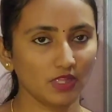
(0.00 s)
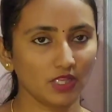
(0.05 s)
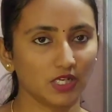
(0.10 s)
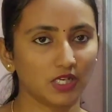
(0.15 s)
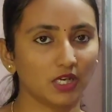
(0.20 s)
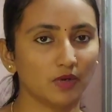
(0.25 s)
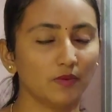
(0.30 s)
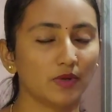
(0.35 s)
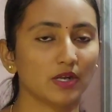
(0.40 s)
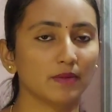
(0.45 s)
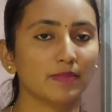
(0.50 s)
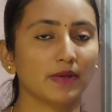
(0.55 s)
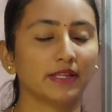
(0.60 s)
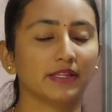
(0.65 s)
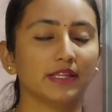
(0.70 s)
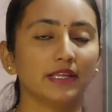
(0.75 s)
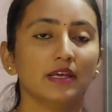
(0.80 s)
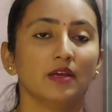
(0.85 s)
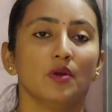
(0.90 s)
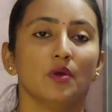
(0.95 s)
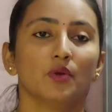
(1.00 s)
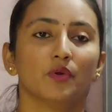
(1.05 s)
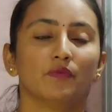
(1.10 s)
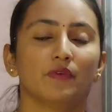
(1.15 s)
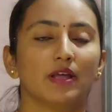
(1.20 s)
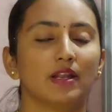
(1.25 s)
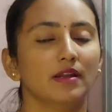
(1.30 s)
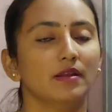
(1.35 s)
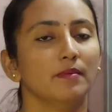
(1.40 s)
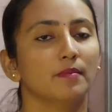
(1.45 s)
Covered by the
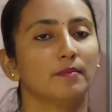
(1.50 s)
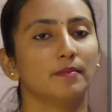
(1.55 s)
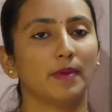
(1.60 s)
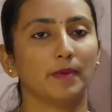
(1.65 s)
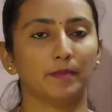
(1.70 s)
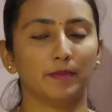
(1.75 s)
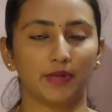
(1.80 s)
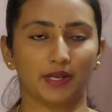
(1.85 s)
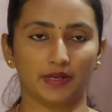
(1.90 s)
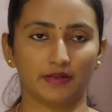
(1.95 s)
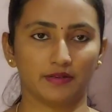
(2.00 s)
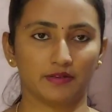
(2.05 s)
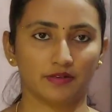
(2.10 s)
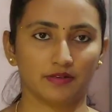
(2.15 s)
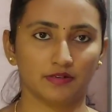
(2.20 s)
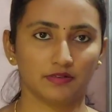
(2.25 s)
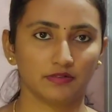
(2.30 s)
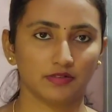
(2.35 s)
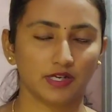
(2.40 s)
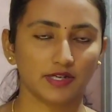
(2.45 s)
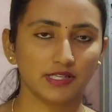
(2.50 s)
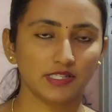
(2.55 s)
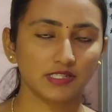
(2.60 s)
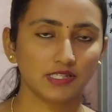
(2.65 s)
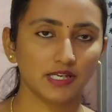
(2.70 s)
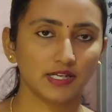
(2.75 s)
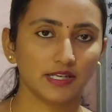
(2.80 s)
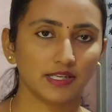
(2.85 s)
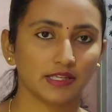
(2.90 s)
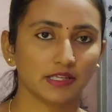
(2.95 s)
well membrane.
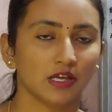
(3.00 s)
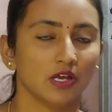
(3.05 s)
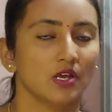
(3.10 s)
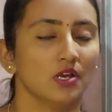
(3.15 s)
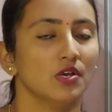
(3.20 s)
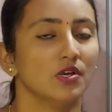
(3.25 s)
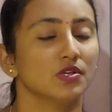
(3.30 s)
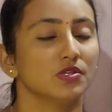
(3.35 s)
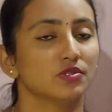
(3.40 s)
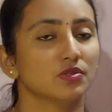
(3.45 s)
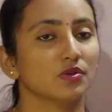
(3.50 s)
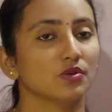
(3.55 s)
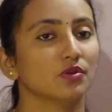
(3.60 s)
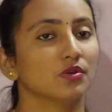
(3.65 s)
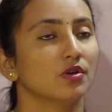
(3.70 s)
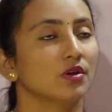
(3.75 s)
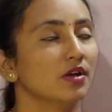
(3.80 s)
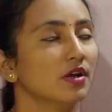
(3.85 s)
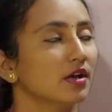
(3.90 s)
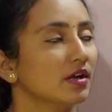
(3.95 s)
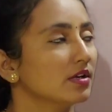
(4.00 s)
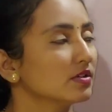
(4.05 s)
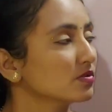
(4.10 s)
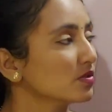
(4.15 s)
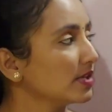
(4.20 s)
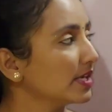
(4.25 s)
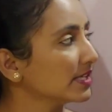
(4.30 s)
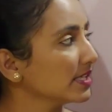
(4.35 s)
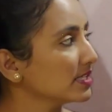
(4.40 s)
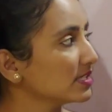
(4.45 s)
Understanding? So
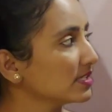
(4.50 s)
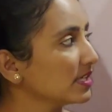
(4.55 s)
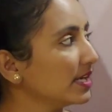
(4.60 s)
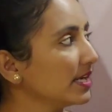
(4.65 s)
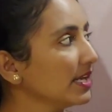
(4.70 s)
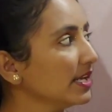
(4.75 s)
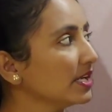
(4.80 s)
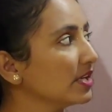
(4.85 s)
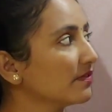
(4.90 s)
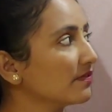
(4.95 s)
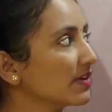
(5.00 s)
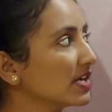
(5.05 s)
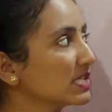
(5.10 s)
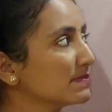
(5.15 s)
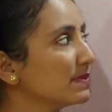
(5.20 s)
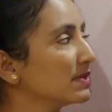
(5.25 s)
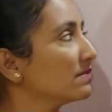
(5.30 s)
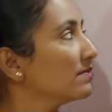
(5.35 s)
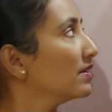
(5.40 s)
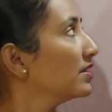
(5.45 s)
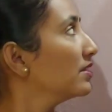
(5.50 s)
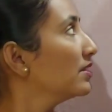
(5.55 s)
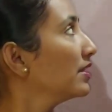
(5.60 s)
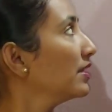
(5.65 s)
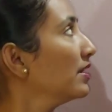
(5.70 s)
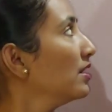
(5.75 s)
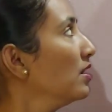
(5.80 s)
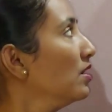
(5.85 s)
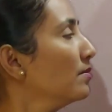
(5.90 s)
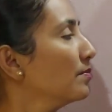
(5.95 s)
let us study difference between
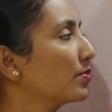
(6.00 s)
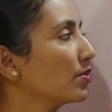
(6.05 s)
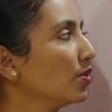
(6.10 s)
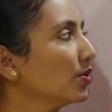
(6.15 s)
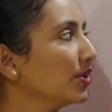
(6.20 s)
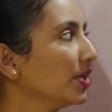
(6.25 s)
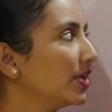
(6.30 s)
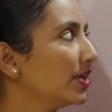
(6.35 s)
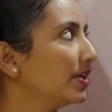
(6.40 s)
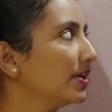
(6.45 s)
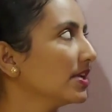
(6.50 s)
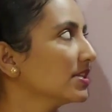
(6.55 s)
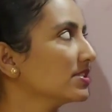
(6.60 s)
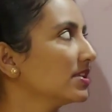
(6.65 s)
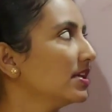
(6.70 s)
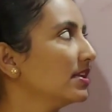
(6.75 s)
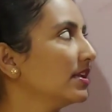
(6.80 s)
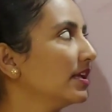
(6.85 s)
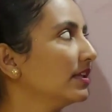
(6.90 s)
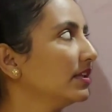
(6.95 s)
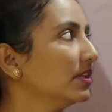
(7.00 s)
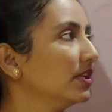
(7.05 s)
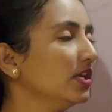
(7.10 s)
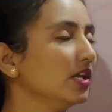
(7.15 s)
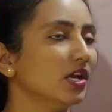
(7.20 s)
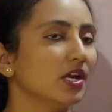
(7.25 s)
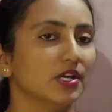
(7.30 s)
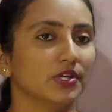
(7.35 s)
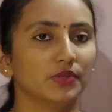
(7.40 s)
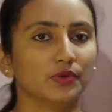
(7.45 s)
the prokaryotic cell and the
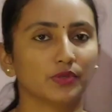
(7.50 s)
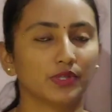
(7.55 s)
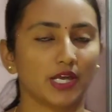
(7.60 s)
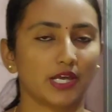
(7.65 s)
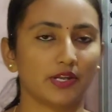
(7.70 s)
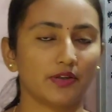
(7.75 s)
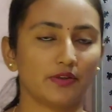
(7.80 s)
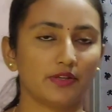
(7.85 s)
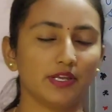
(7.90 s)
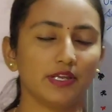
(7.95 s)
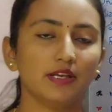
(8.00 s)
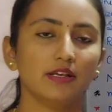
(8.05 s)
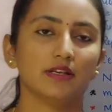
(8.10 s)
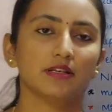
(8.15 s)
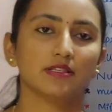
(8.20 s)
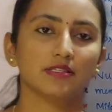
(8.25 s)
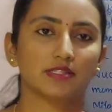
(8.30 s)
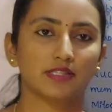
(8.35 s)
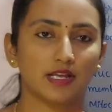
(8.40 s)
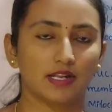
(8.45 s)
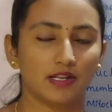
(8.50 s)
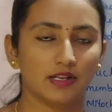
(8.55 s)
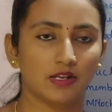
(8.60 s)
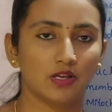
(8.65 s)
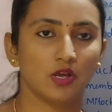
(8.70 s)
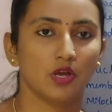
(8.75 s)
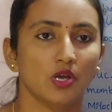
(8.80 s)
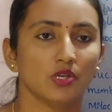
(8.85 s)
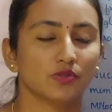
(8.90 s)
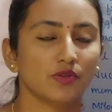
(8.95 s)
eukaryotic cell.
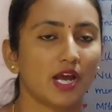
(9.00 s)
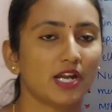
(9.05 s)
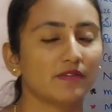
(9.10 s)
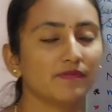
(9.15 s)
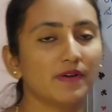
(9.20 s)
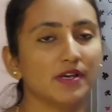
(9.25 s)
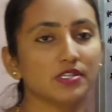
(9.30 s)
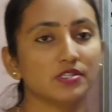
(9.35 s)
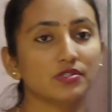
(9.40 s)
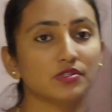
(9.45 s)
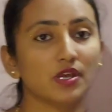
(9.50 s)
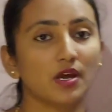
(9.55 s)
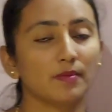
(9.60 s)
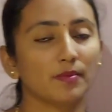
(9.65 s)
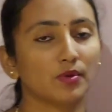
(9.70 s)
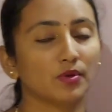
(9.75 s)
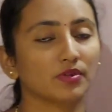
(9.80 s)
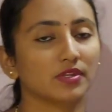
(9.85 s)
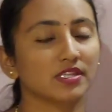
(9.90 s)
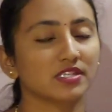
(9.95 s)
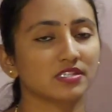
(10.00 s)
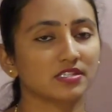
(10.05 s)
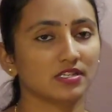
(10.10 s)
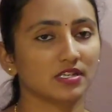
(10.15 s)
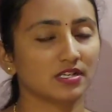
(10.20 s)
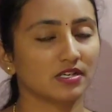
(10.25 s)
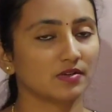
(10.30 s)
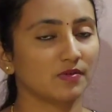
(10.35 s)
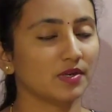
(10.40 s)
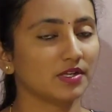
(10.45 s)
So at first about the
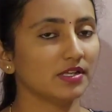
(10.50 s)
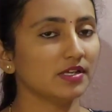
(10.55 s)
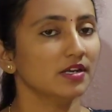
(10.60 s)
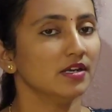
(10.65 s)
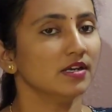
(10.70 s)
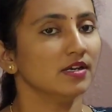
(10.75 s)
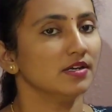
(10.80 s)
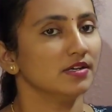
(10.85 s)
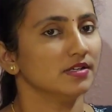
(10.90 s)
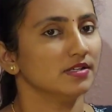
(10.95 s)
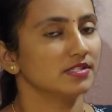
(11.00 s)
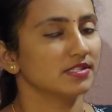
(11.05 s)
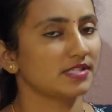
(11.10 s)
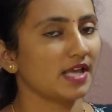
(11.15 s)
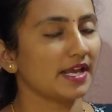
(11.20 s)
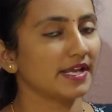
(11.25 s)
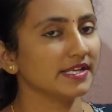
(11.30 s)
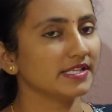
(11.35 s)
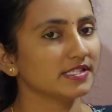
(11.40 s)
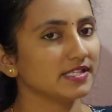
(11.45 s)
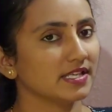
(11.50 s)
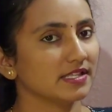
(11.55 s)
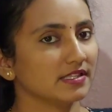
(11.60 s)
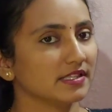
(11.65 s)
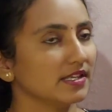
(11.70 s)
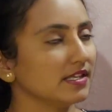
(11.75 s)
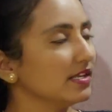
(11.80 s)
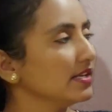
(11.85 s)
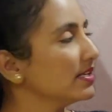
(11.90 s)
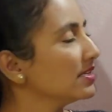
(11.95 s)
size and
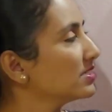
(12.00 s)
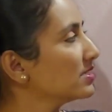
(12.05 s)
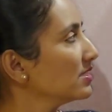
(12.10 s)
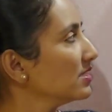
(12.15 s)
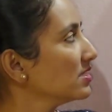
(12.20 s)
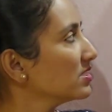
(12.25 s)
its